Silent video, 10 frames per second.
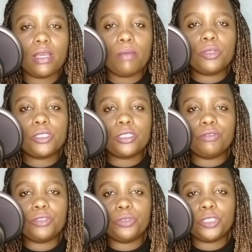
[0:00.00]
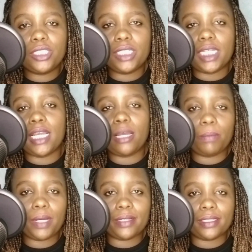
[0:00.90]
Most of you watching here are
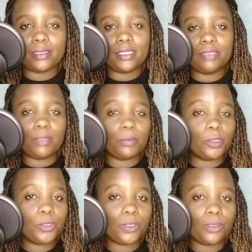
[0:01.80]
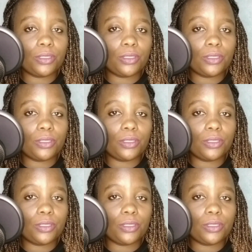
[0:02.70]
parents, if I'm not wrong.